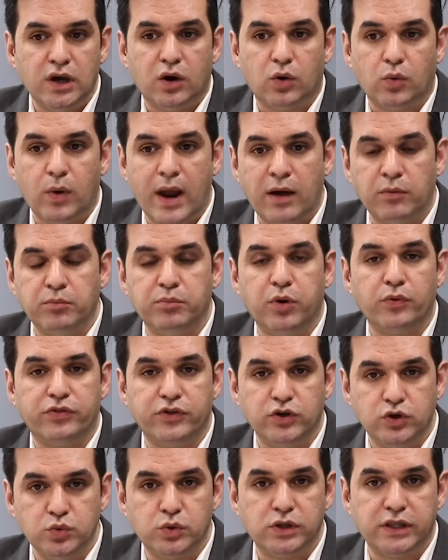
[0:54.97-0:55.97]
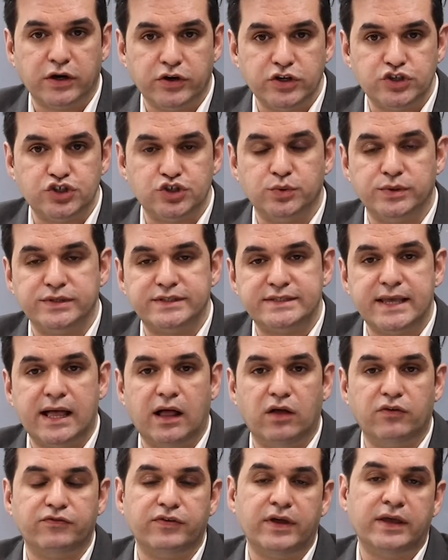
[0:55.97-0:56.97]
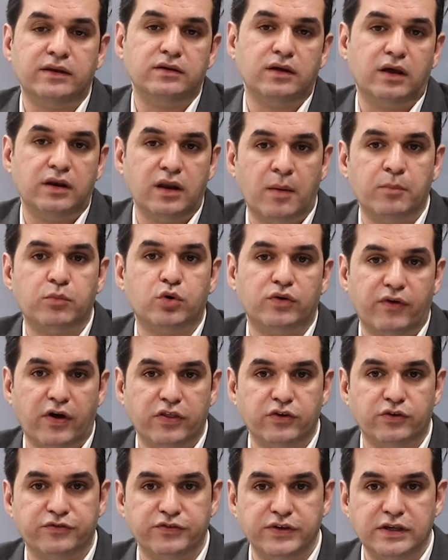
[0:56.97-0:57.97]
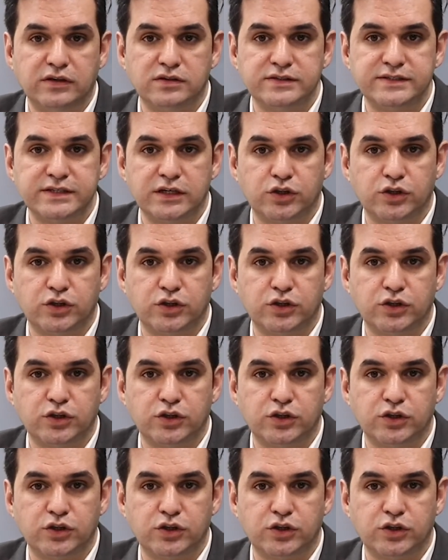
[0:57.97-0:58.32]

around both the nuclear issue itself and a number of other fields,